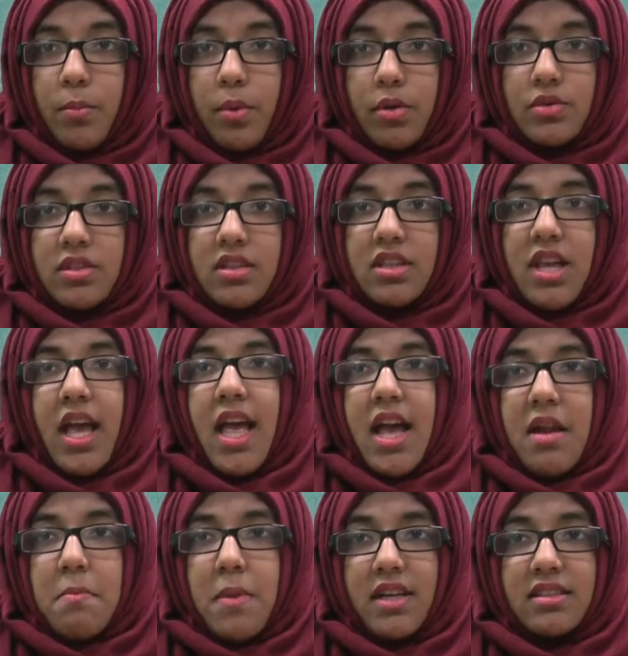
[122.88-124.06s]
posters
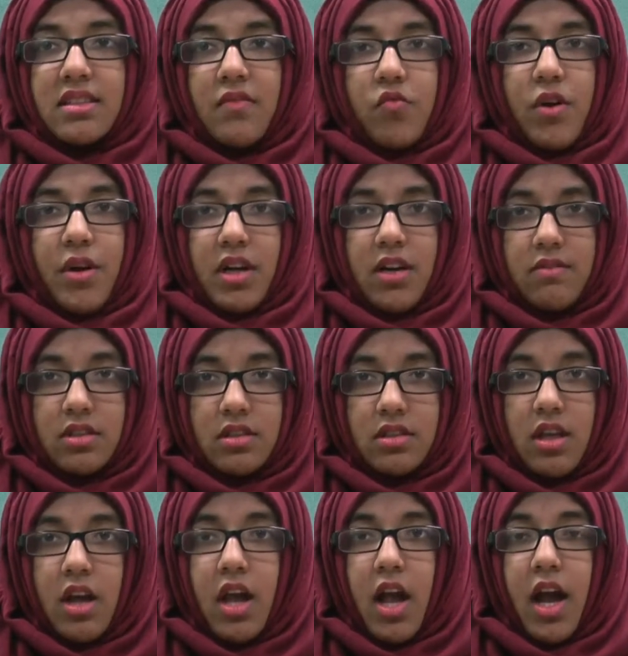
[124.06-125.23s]
and magazine front covers.
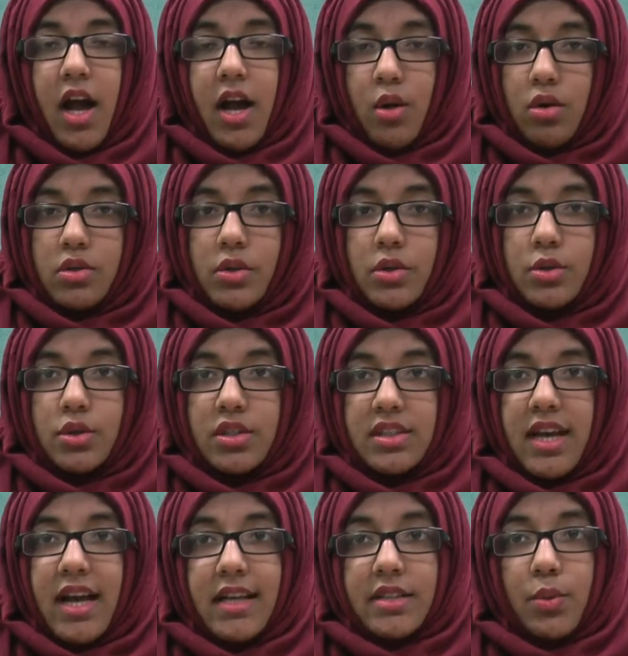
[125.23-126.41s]
I also used it
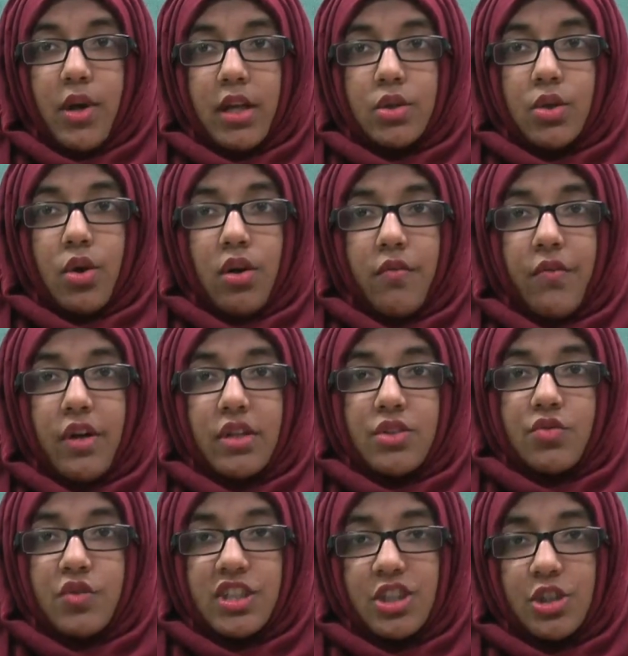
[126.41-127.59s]
as a way to convert
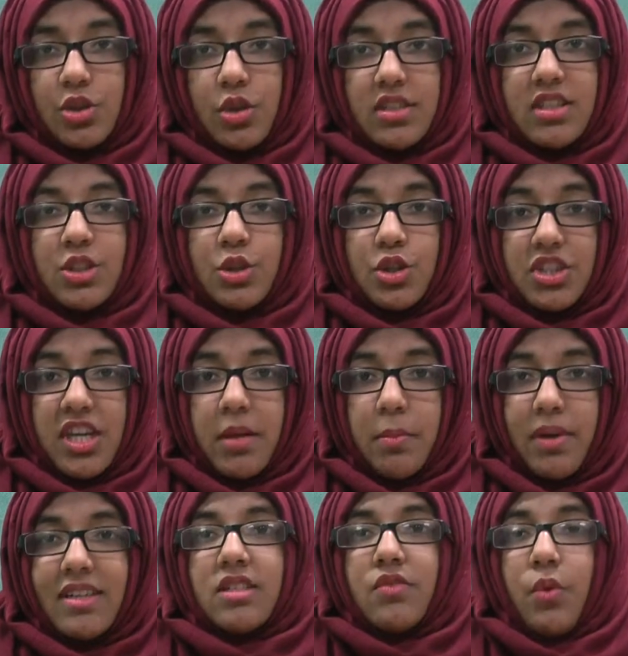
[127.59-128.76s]
screenshots into
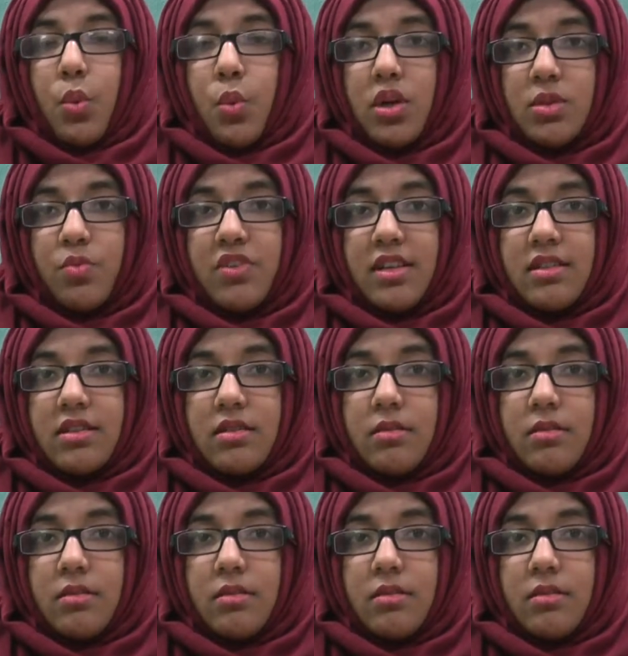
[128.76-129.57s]
JPEGs for WordPress.